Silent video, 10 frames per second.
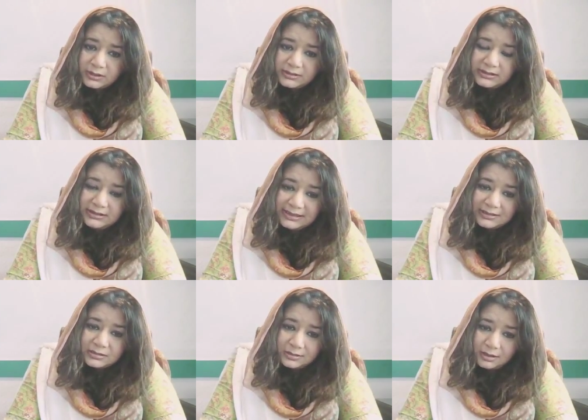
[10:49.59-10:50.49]
the
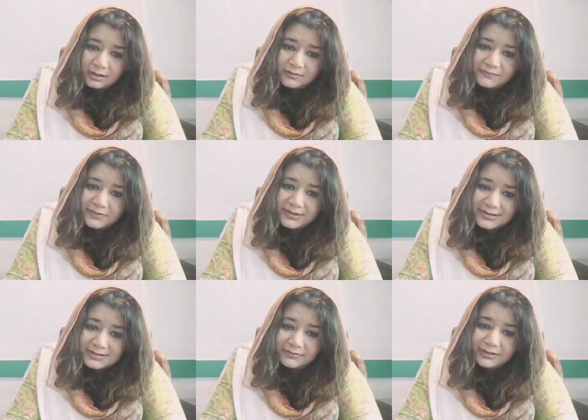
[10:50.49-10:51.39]
death of
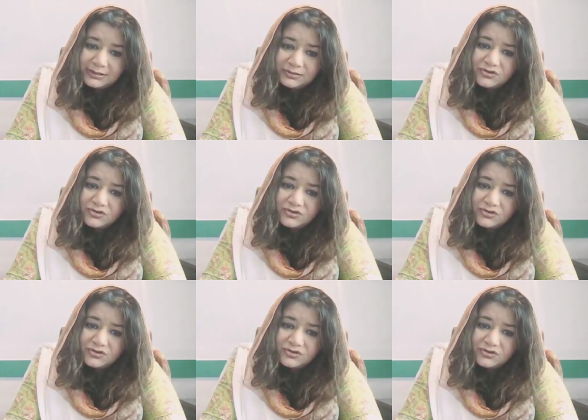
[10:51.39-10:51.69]
Syrian